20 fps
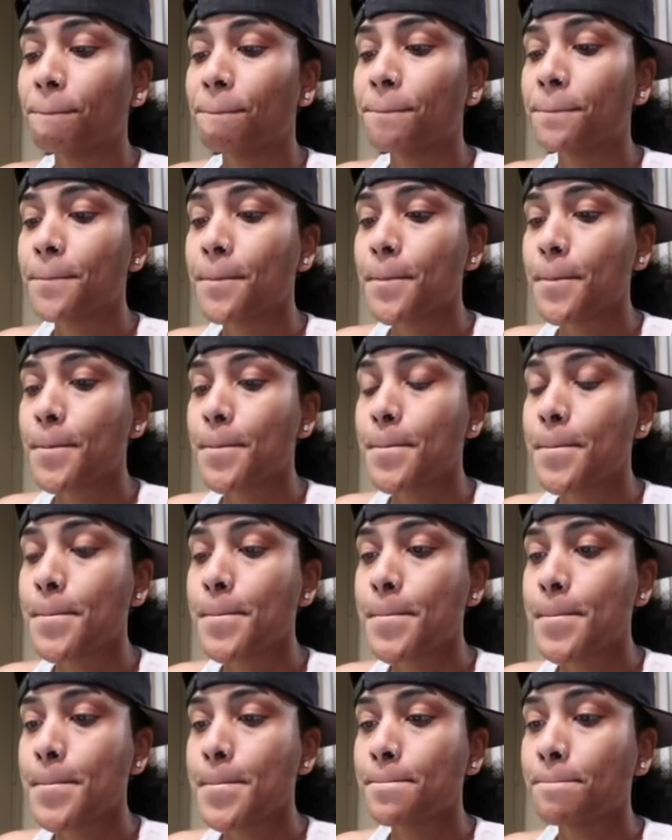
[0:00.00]

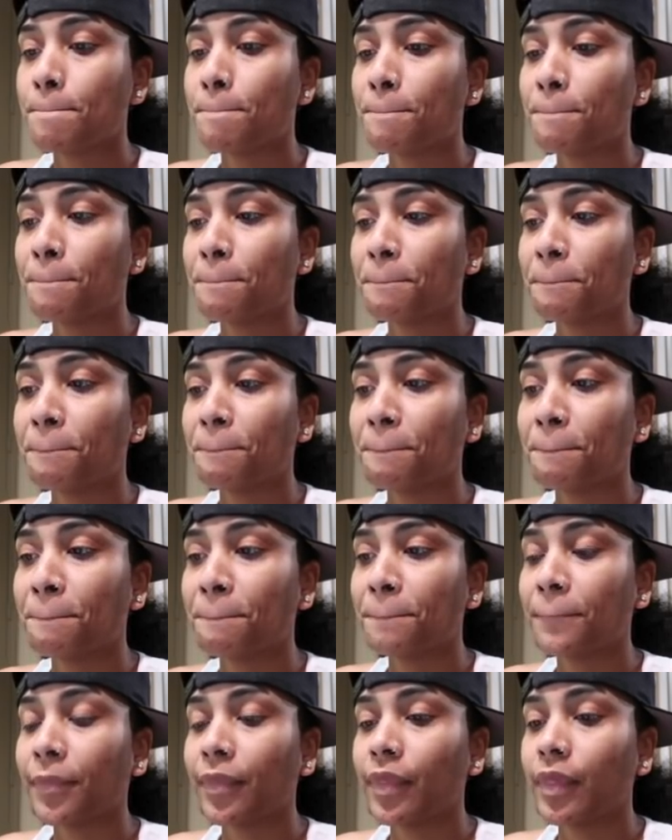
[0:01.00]

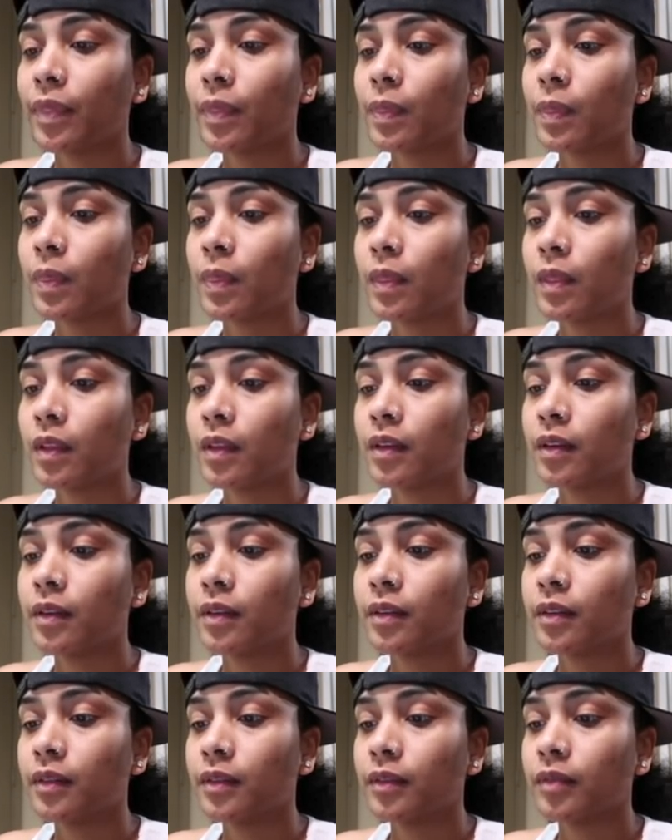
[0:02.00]

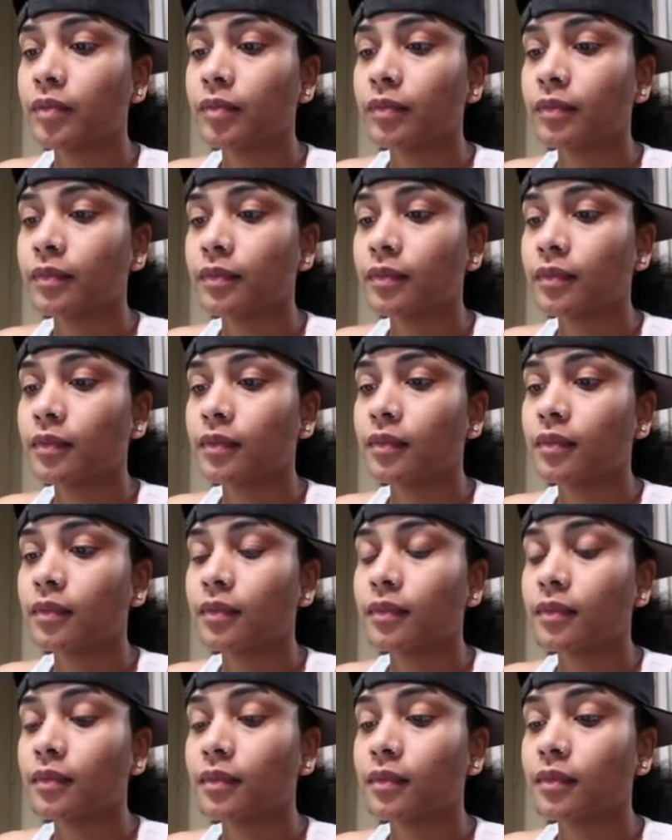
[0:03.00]

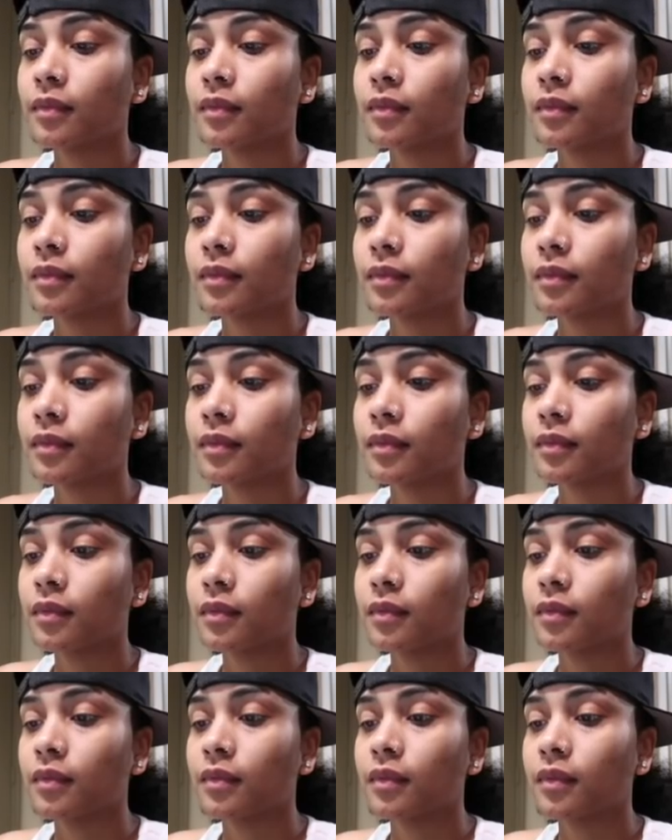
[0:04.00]

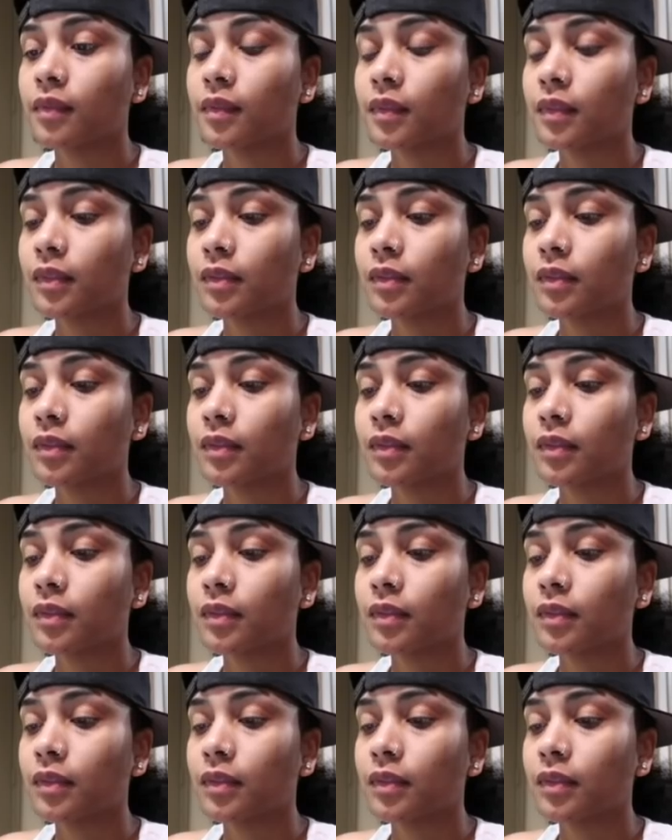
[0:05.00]
The person shown says nothing.